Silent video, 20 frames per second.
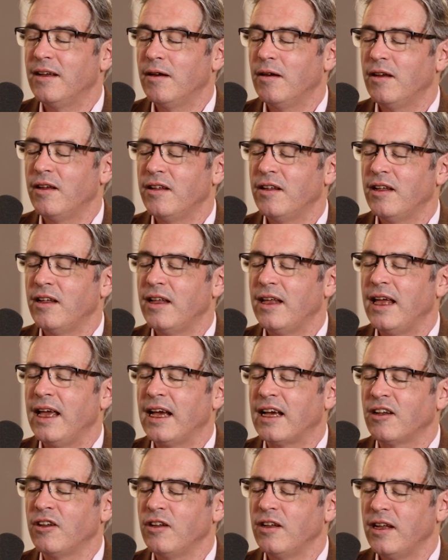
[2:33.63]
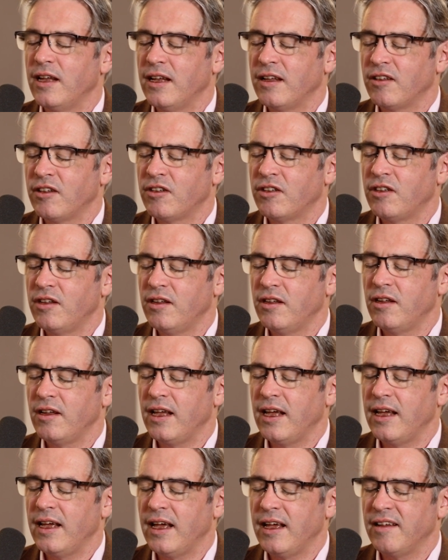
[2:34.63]
uh, it can it,
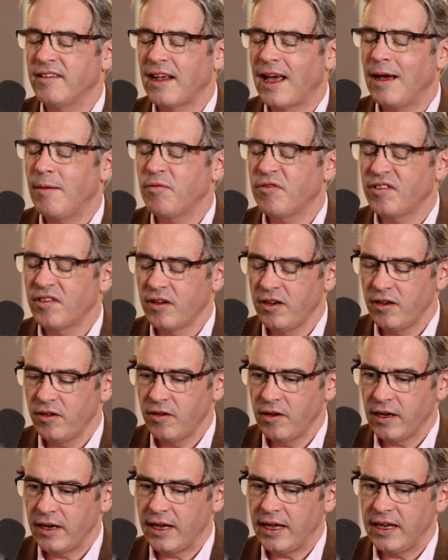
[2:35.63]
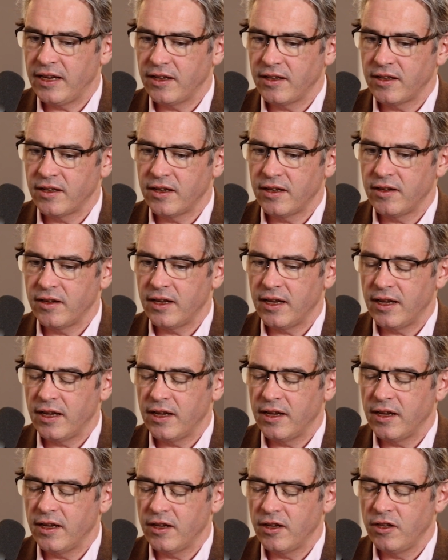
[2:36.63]
it is absolutely
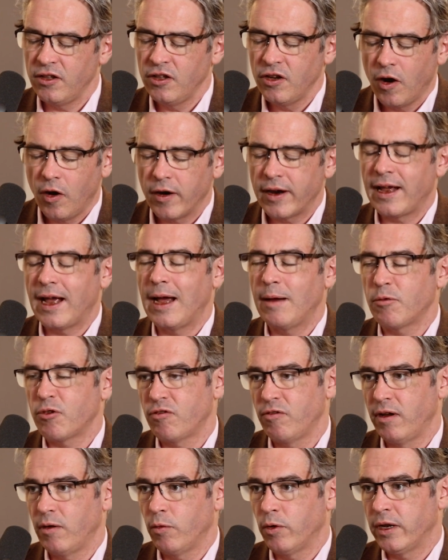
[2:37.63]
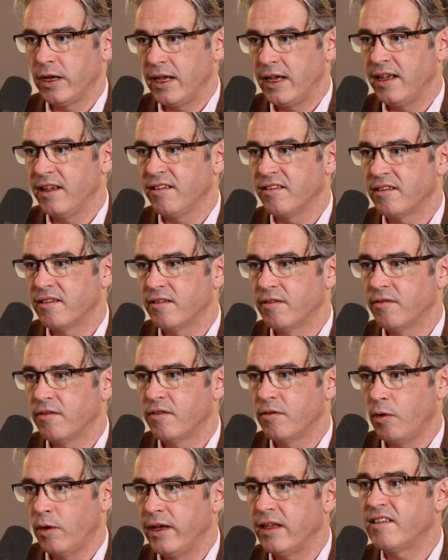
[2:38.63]
not capturing what it is,
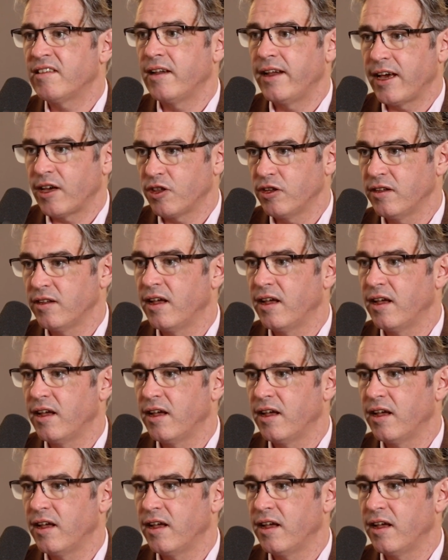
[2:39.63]
what its selection